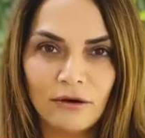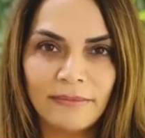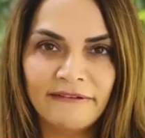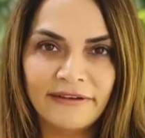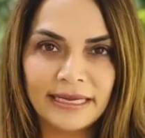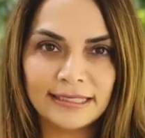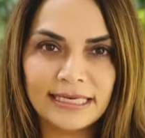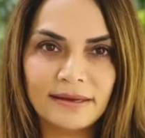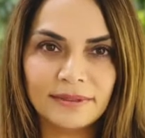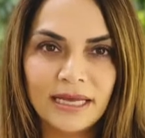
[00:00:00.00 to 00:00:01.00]
on my
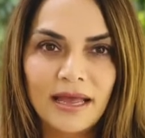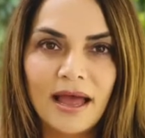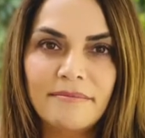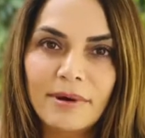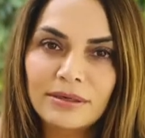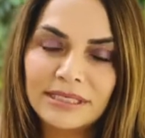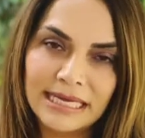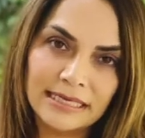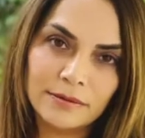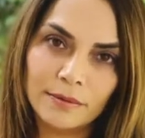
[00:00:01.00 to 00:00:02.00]
fingertips and most
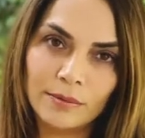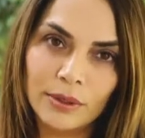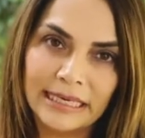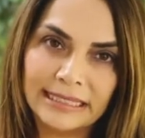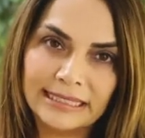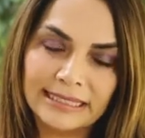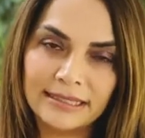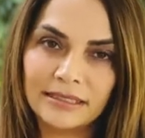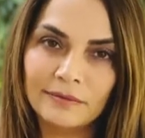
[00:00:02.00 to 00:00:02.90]
things were walking distance